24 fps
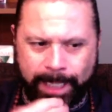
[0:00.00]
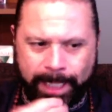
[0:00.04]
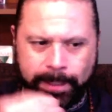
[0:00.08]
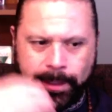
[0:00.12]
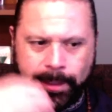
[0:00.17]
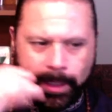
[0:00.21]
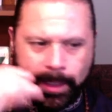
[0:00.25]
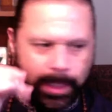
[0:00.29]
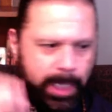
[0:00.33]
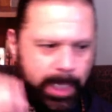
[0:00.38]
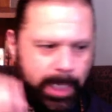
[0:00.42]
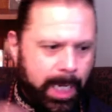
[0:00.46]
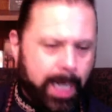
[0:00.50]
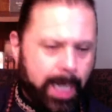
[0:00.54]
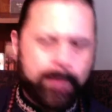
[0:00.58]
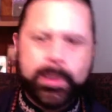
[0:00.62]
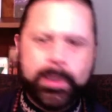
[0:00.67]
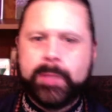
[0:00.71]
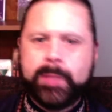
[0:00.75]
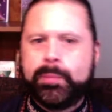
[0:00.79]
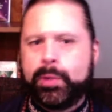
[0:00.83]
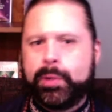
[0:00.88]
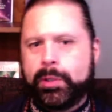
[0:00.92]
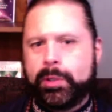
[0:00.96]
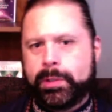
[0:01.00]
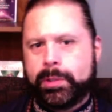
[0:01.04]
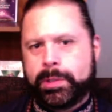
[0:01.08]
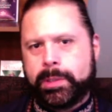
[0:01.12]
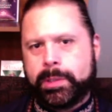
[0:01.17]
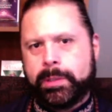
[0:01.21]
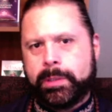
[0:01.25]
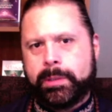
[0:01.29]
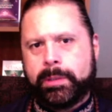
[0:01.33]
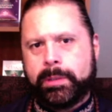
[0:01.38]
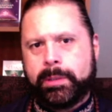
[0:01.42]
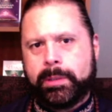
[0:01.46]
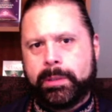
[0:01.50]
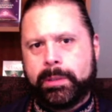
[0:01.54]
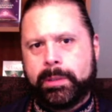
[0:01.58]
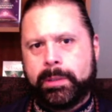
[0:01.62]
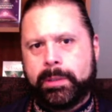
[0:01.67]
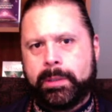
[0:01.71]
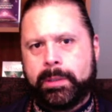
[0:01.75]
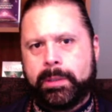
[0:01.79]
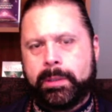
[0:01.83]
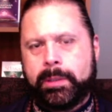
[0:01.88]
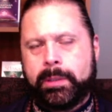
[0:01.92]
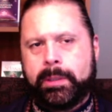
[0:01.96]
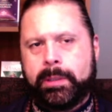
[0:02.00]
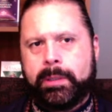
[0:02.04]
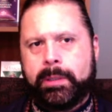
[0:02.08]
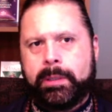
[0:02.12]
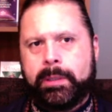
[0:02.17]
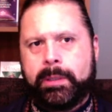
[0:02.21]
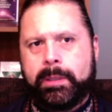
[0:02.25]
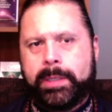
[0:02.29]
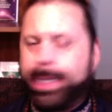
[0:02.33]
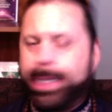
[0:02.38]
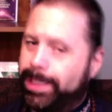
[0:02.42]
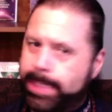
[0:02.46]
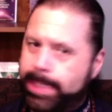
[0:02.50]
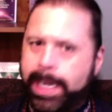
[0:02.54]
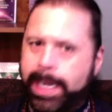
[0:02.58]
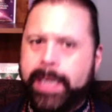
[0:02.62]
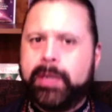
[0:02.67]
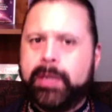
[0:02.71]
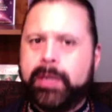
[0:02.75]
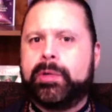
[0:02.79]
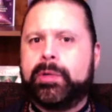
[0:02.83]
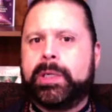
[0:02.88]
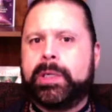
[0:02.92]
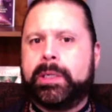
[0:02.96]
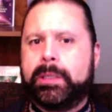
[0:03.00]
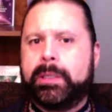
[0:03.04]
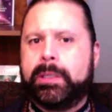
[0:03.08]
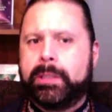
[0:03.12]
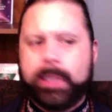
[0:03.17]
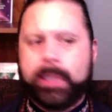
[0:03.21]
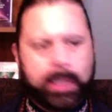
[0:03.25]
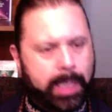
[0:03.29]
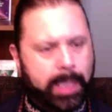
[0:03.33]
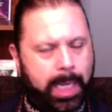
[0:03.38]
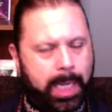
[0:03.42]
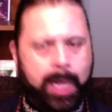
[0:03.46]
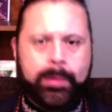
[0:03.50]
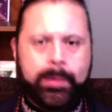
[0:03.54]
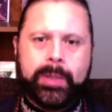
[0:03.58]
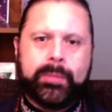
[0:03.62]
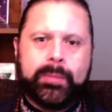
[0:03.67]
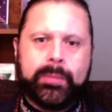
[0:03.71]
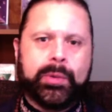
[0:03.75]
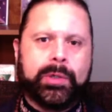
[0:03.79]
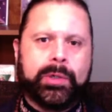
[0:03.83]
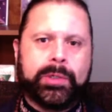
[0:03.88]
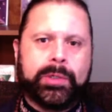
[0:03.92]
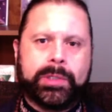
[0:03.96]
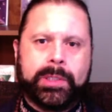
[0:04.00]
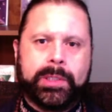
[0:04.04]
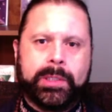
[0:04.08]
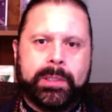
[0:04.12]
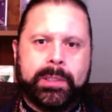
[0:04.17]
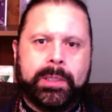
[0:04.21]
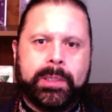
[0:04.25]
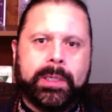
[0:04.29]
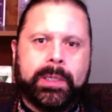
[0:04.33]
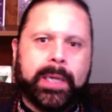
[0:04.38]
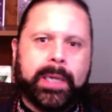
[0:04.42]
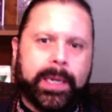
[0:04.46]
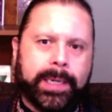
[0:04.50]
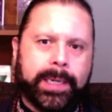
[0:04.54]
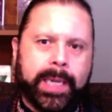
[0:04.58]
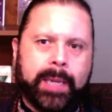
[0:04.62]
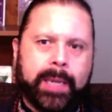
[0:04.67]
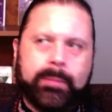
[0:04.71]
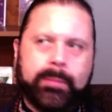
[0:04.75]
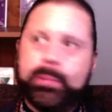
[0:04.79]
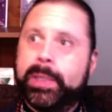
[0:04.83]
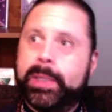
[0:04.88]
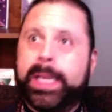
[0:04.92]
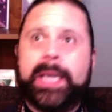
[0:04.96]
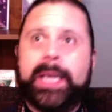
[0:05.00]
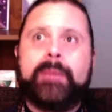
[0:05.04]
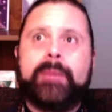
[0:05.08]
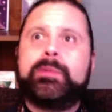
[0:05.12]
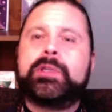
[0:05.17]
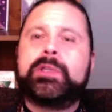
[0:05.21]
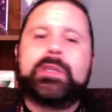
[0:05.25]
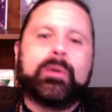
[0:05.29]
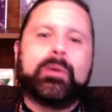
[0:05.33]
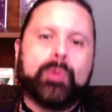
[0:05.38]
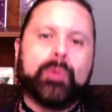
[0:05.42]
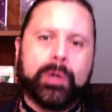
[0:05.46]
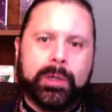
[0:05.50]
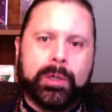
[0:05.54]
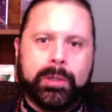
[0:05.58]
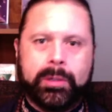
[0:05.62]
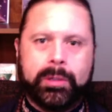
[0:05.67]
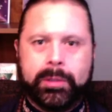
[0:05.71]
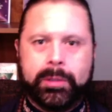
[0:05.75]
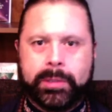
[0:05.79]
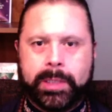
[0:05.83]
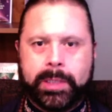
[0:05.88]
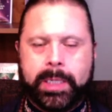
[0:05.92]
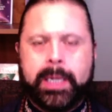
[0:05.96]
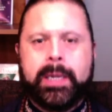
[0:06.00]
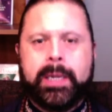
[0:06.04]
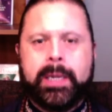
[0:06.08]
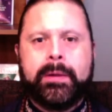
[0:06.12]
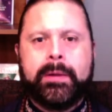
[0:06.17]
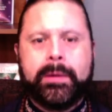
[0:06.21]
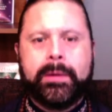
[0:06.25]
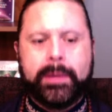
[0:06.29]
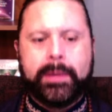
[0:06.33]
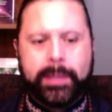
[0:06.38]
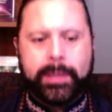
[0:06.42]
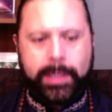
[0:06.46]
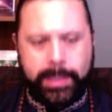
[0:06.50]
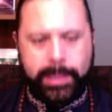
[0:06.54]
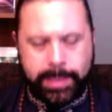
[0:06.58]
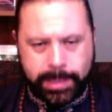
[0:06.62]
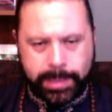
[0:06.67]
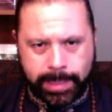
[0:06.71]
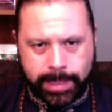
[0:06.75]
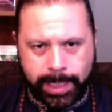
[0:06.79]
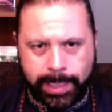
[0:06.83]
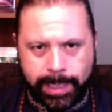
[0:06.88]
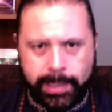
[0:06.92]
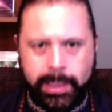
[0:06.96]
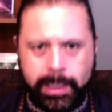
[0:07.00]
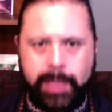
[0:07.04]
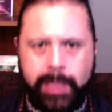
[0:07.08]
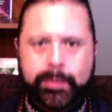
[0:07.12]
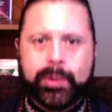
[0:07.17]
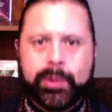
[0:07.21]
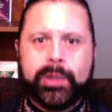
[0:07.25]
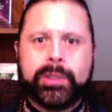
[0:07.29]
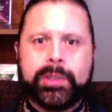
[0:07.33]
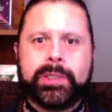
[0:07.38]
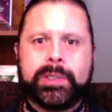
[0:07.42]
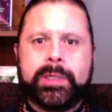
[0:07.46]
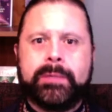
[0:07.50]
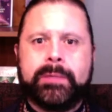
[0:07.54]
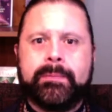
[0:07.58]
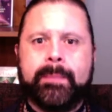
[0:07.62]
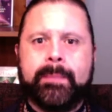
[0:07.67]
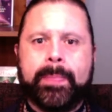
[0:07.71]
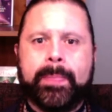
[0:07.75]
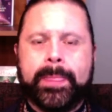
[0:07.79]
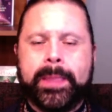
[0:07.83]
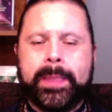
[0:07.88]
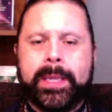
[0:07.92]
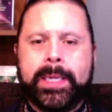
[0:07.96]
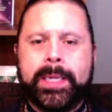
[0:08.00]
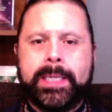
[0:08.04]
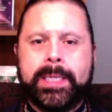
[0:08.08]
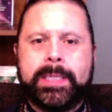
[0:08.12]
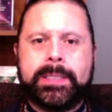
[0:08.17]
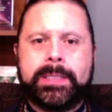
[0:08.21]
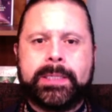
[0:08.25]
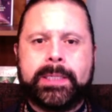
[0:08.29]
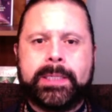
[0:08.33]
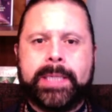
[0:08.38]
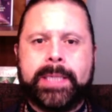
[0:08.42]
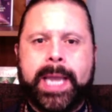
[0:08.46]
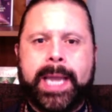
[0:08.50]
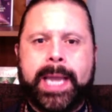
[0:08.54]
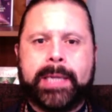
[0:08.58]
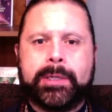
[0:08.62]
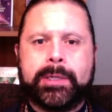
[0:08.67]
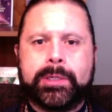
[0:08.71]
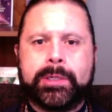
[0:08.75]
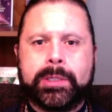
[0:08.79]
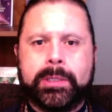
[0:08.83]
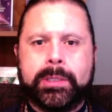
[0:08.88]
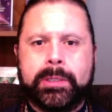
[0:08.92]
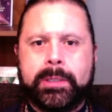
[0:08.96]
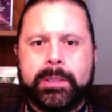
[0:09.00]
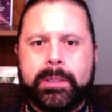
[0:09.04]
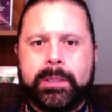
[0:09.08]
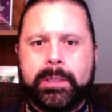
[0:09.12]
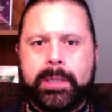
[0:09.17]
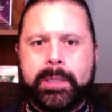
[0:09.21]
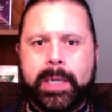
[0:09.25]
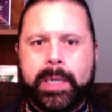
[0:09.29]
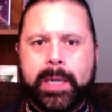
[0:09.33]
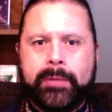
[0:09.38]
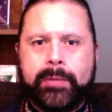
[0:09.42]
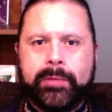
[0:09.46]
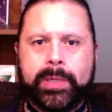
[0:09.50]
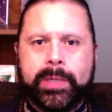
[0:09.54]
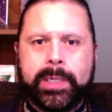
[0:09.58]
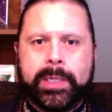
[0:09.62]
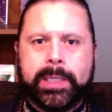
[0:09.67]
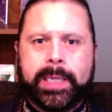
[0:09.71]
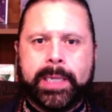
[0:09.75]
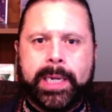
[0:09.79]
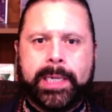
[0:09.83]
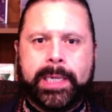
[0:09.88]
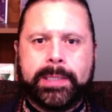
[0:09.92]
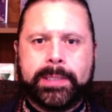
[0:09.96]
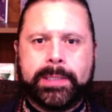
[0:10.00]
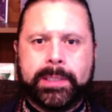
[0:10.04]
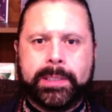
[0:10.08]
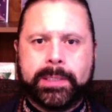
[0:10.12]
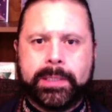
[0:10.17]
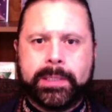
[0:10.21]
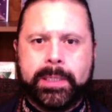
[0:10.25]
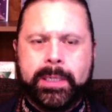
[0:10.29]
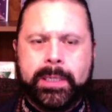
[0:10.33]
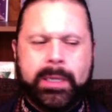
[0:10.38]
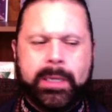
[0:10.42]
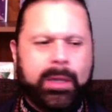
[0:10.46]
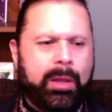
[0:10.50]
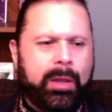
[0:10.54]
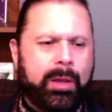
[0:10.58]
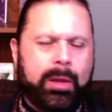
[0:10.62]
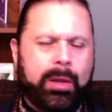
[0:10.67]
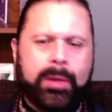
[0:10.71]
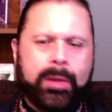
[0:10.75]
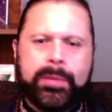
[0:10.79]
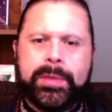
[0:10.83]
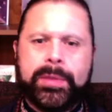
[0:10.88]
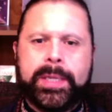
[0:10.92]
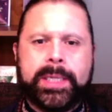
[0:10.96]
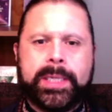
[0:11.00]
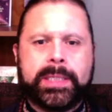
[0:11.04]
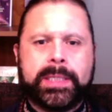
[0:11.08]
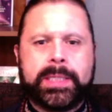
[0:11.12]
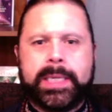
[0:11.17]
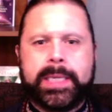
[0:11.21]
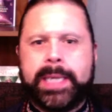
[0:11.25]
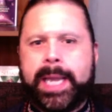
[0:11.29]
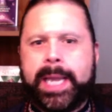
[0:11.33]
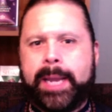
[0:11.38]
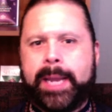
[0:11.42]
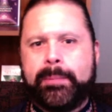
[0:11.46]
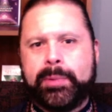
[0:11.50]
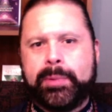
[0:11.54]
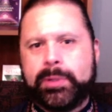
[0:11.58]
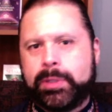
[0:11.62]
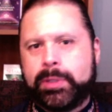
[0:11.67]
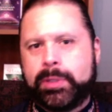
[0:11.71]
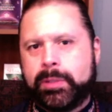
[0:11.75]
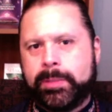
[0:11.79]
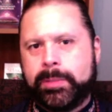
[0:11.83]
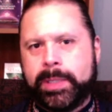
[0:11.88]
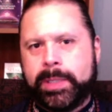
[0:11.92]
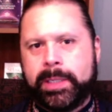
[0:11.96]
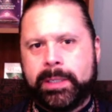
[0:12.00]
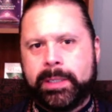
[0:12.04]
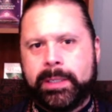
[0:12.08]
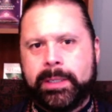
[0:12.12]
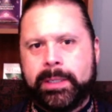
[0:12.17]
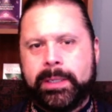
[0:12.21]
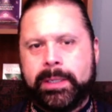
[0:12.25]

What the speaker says: The common person gets angry. The common person, again, blames the world. The saintly person is detached and realizes all things that happen to me,